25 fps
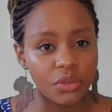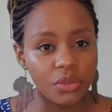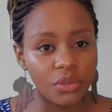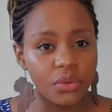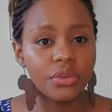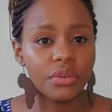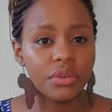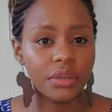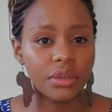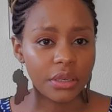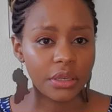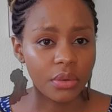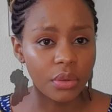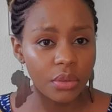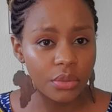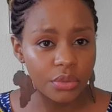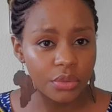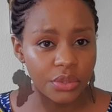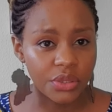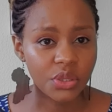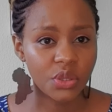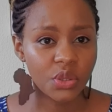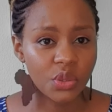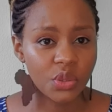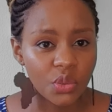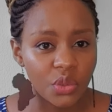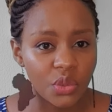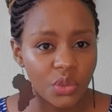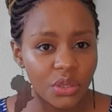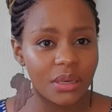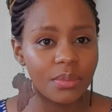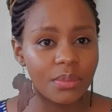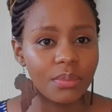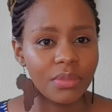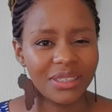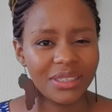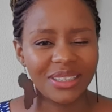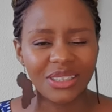you can always sue
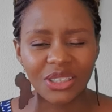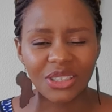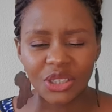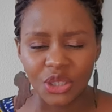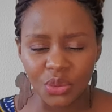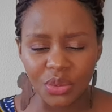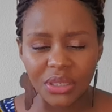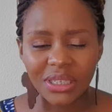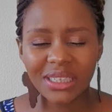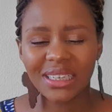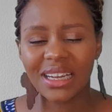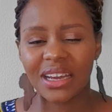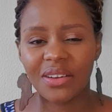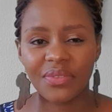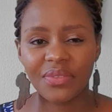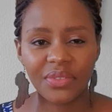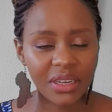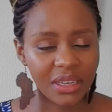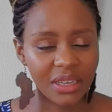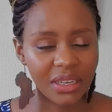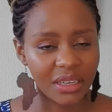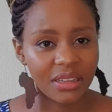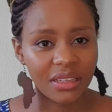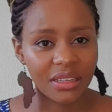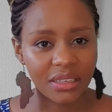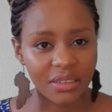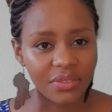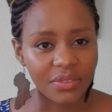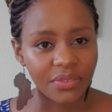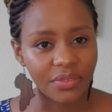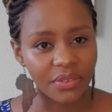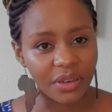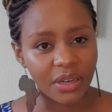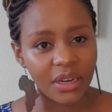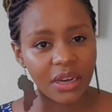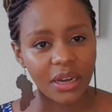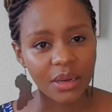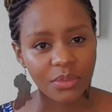them, but it shouldn't ever get that far.